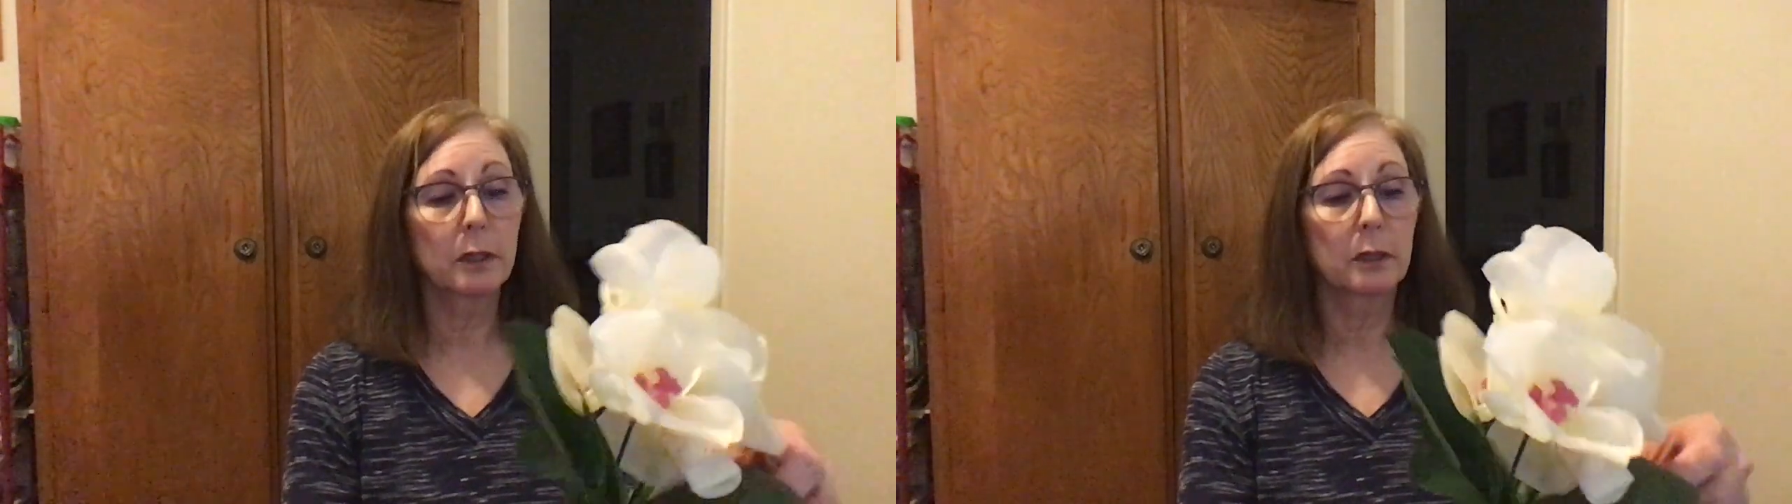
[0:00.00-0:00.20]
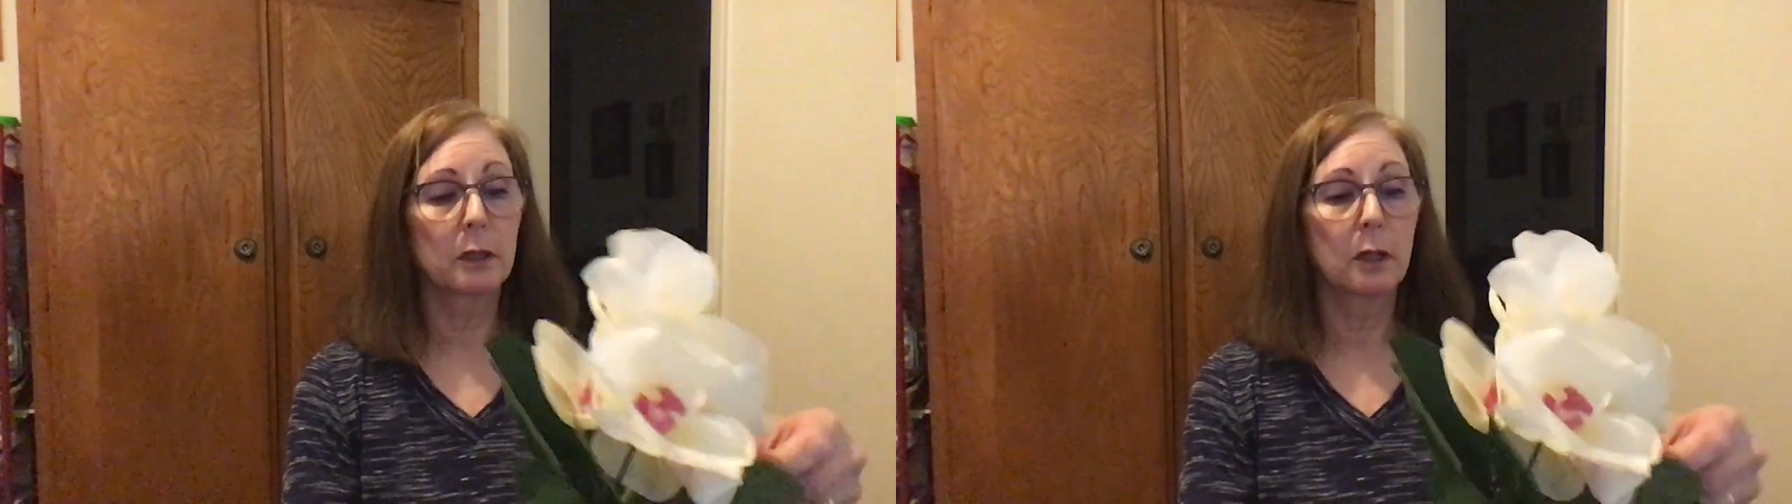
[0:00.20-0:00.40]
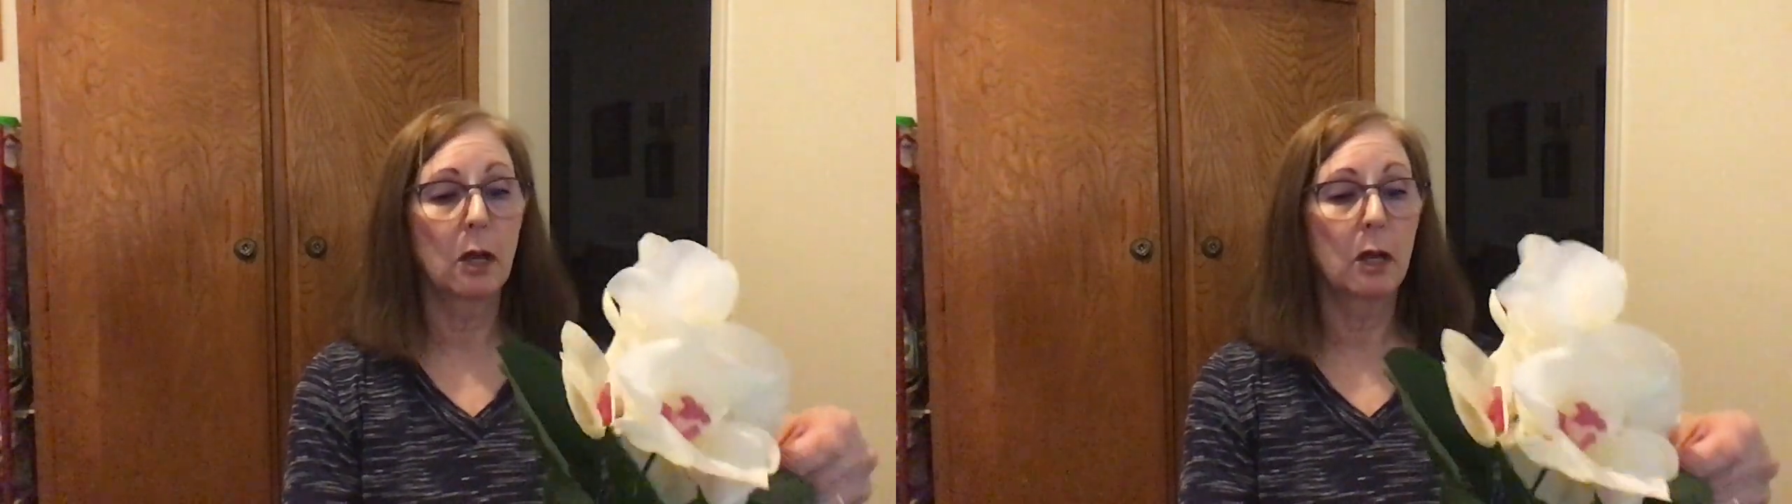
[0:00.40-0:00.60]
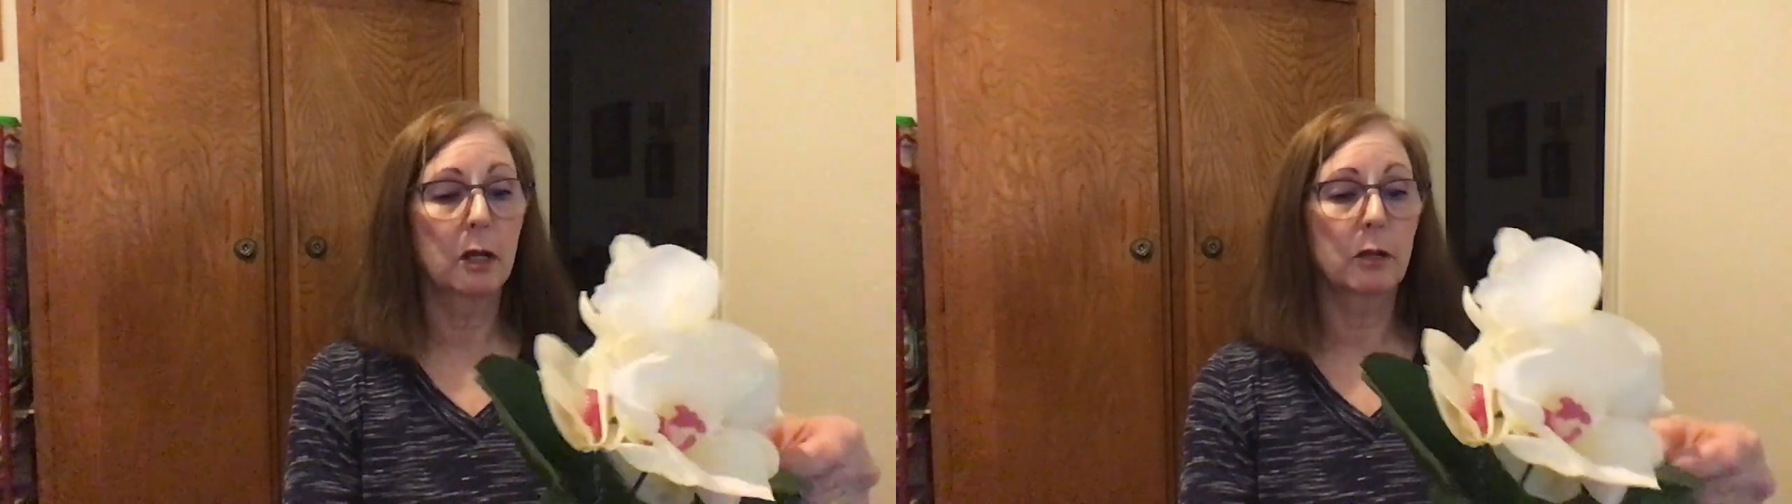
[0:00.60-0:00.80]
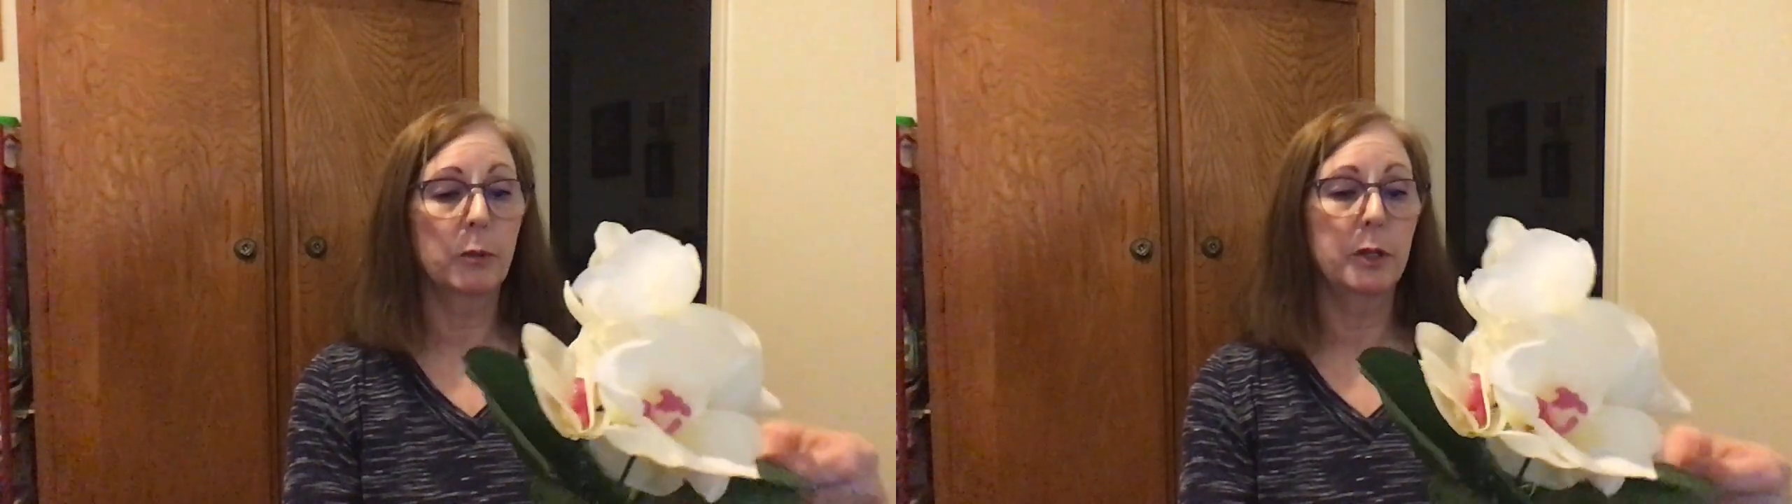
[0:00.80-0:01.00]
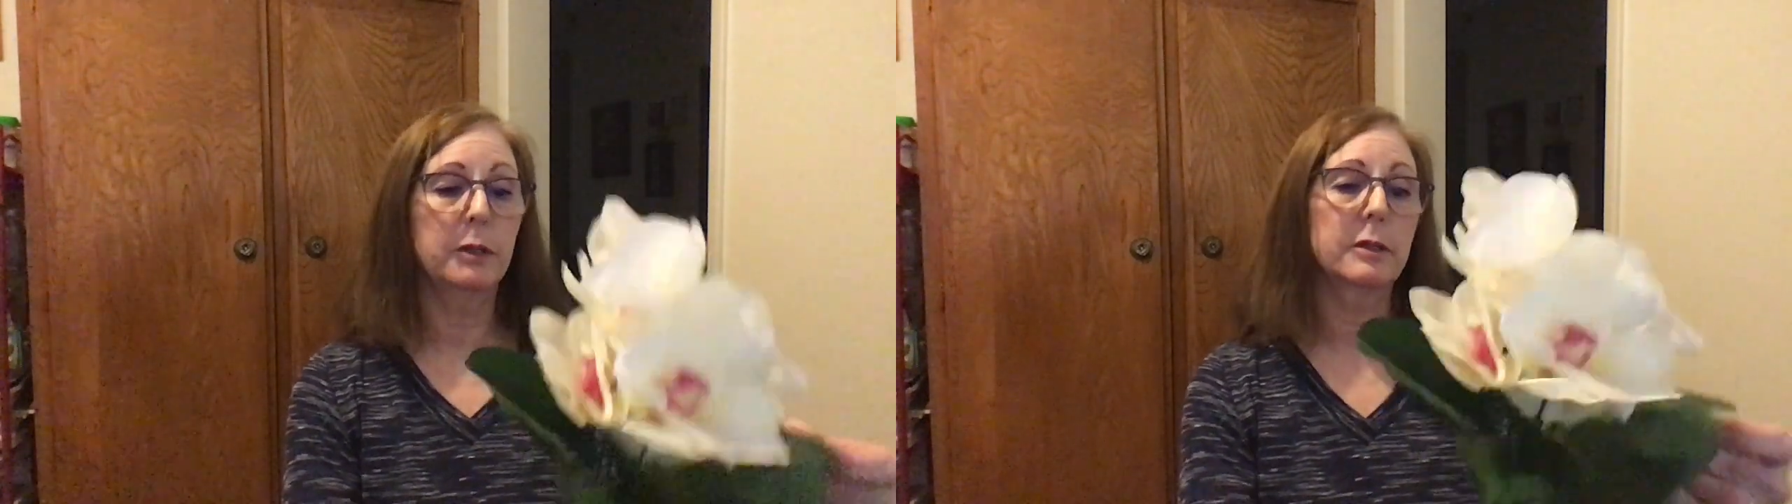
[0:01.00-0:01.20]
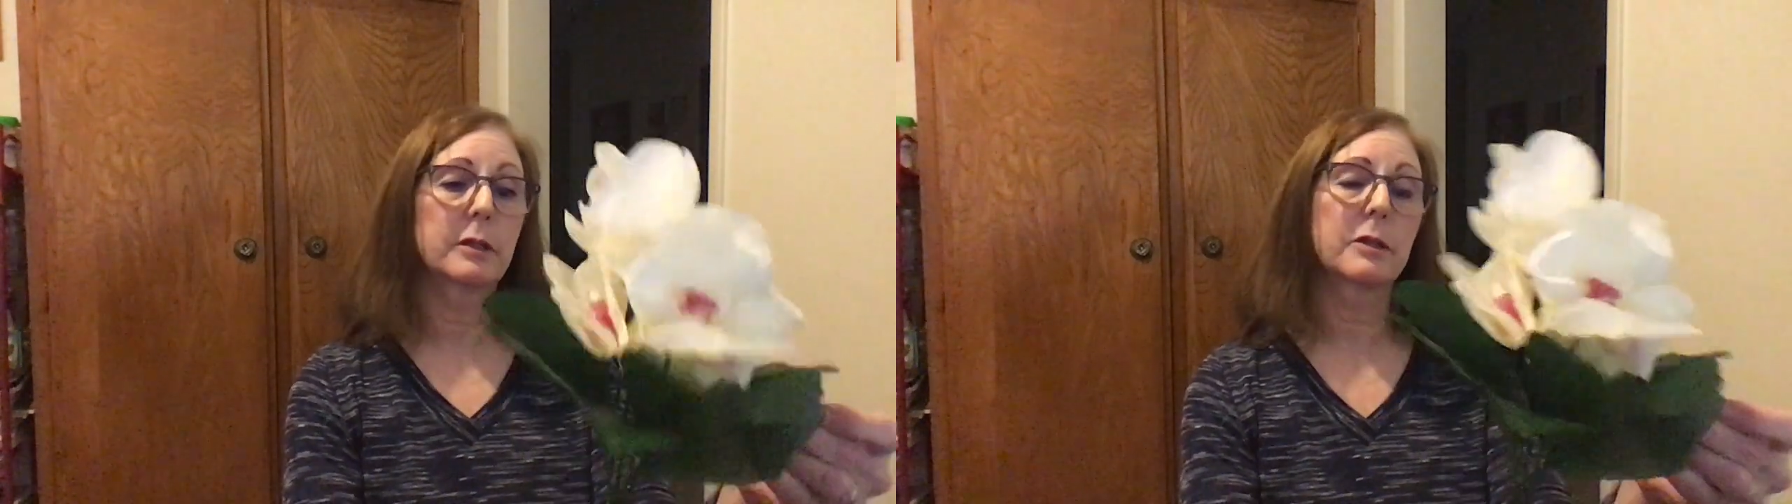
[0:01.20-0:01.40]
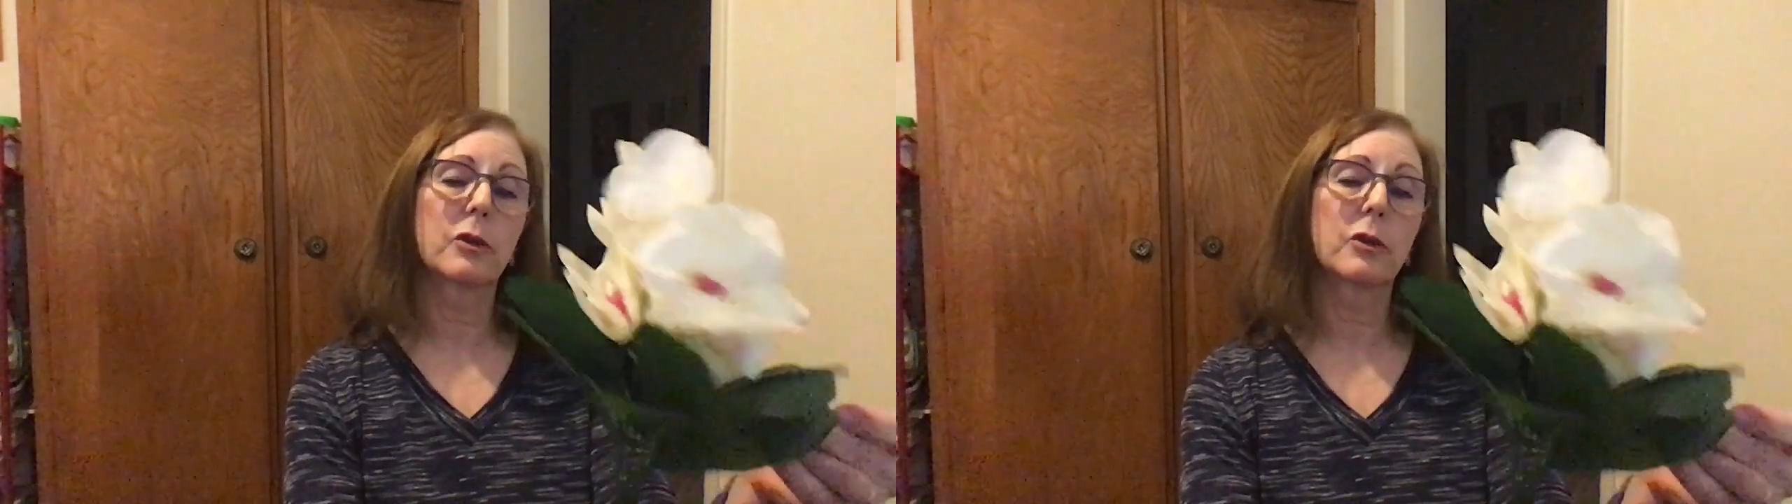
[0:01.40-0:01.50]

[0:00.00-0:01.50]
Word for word: long pieces.